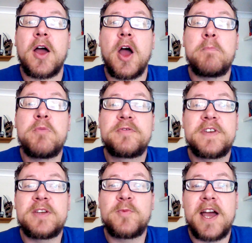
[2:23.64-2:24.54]

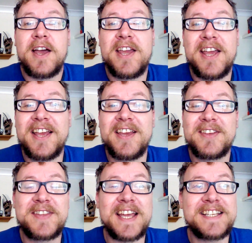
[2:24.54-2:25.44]
movie where
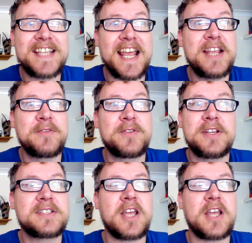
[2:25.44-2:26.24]
they say that